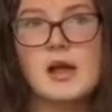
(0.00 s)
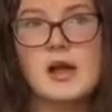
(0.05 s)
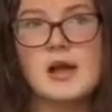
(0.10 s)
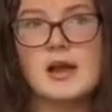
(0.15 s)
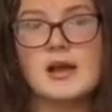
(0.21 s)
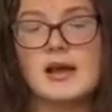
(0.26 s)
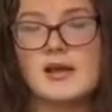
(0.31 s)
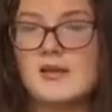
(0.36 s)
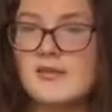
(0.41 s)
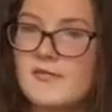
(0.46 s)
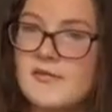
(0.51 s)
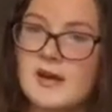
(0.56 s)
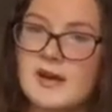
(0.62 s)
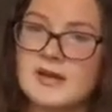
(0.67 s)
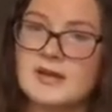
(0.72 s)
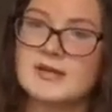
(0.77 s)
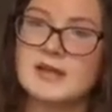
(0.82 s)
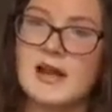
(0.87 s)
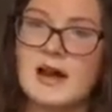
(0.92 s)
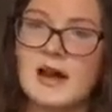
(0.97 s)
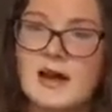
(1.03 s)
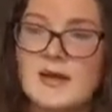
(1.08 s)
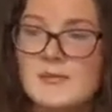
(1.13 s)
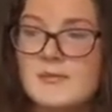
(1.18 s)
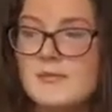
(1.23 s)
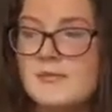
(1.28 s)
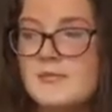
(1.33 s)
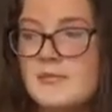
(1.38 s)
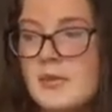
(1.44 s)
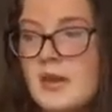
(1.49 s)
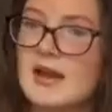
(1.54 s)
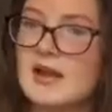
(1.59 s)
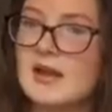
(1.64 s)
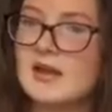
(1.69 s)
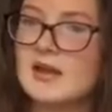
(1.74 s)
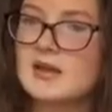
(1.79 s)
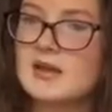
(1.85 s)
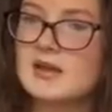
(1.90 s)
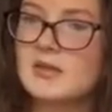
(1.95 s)
like the first time.
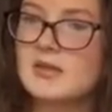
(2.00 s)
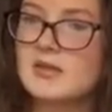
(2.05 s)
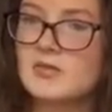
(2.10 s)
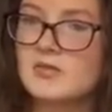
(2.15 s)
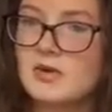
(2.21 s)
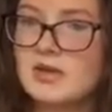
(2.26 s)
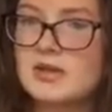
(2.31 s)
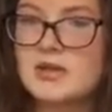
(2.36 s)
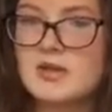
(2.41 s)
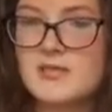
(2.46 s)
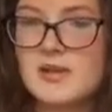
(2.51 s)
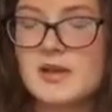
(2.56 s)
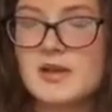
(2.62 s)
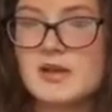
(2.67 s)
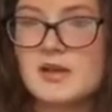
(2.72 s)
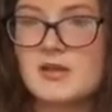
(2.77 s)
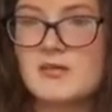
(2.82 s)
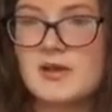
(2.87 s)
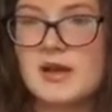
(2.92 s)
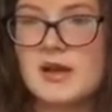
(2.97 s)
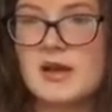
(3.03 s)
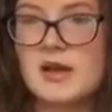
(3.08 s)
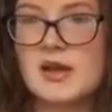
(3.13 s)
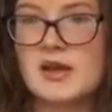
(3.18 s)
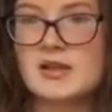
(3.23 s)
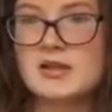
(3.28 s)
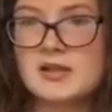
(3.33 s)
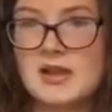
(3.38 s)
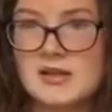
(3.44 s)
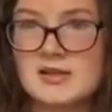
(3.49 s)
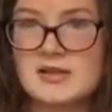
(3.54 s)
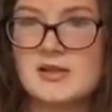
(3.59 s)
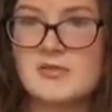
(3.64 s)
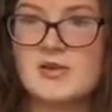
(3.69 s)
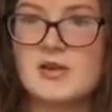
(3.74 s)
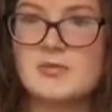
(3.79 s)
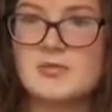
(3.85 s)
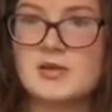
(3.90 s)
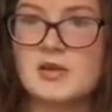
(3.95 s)
Like we've just been doing
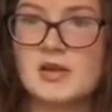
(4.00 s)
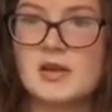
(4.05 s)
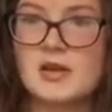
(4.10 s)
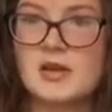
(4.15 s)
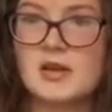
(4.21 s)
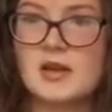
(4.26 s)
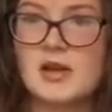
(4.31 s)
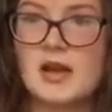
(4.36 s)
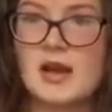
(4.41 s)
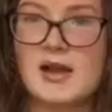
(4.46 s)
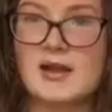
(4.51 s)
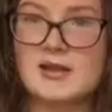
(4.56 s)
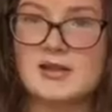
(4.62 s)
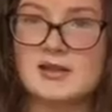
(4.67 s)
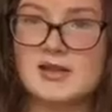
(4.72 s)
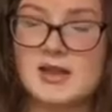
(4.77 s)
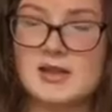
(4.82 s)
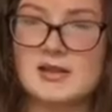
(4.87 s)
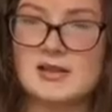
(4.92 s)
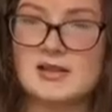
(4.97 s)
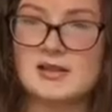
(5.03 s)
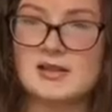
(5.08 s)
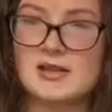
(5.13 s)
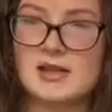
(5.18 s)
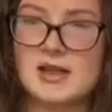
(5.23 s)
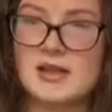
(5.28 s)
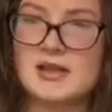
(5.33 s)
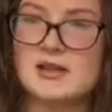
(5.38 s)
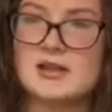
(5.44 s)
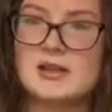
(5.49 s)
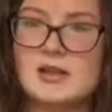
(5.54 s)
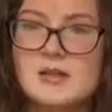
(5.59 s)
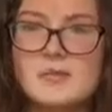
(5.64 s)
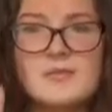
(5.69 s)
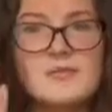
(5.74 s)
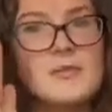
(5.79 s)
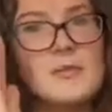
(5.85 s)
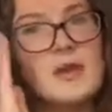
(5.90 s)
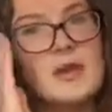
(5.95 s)
transcription and translation
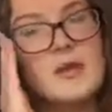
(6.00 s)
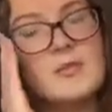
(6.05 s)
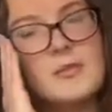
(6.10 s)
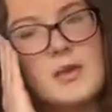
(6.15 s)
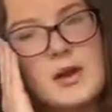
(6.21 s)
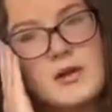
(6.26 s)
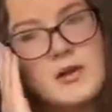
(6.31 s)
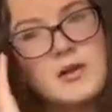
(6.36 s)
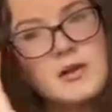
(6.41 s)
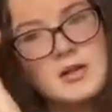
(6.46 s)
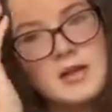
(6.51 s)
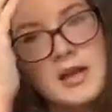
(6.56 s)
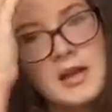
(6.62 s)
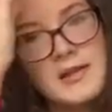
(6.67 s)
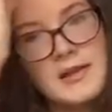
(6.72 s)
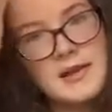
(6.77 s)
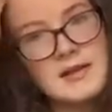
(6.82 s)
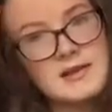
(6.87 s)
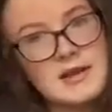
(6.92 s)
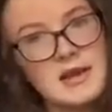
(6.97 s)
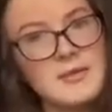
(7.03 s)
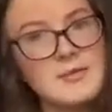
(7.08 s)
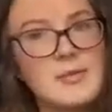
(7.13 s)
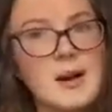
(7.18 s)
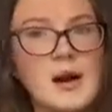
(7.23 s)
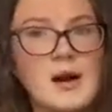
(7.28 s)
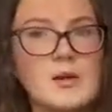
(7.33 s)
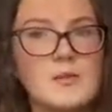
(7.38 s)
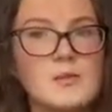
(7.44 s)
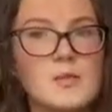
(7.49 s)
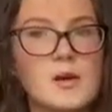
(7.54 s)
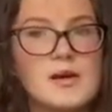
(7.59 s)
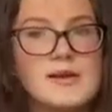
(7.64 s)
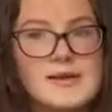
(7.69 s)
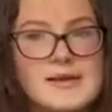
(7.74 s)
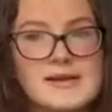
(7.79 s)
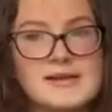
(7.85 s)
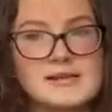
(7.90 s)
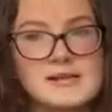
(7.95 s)
in biology, and that's like part of
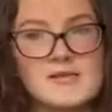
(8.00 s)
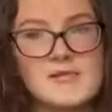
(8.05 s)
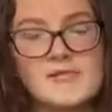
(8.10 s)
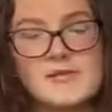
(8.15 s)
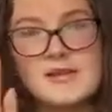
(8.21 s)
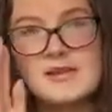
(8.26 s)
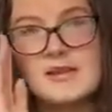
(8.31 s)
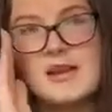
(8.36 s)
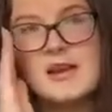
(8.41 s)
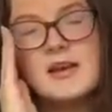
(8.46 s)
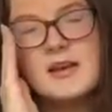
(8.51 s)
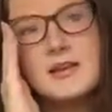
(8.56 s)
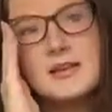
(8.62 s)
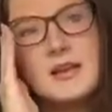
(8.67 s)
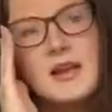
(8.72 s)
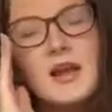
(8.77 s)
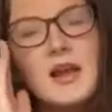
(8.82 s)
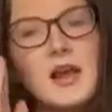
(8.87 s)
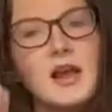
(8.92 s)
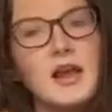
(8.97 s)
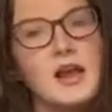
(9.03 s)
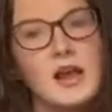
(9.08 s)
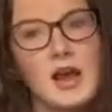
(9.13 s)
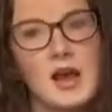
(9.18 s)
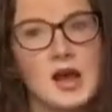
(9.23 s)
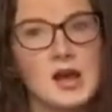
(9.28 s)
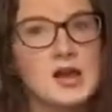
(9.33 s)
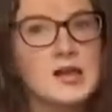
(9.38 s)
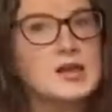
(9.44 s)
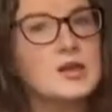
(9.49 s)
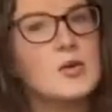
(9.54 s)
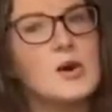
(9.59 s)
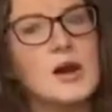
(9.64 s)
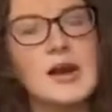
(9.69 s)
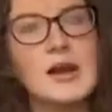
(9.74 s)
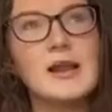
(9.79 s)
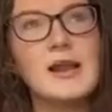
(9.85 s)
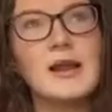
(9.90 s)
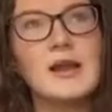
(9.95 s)
protein synthesis, and it's
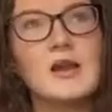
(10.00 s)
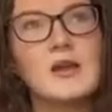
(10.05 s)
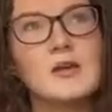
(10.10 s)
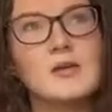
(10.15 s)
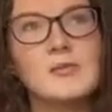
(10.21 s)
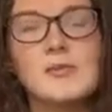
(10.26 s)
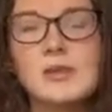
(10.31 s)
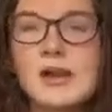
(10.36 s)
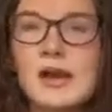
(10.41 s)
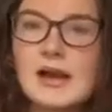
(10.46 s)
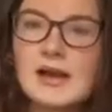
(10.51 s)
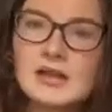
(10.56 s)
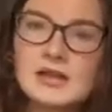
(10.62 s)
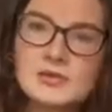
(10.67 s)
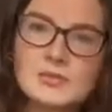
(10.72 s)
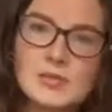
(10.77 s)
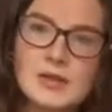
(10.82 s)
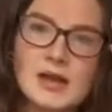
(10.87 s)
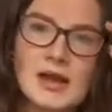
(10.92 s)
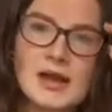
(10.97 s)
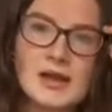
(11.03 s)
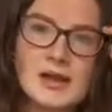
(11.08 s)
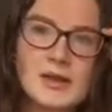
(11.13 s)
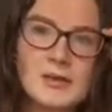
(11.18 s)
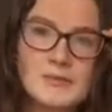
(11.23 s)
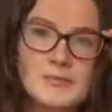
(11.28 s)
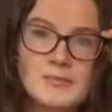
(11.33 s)
quite like complex, but like